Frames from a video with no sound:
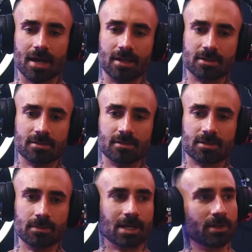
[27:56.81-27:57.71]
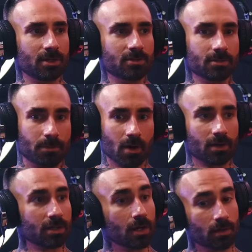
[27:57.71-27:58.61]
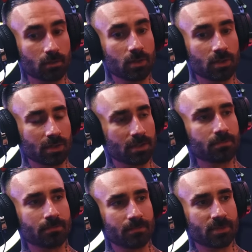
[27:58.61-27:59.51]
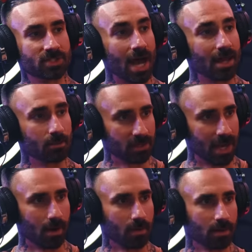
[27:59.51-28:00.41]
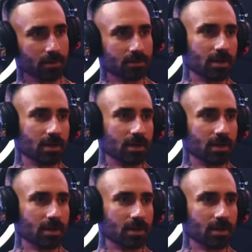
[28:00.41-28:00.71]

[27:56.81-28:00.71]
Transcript: And to become a YouTube partner, you know, you can sign with our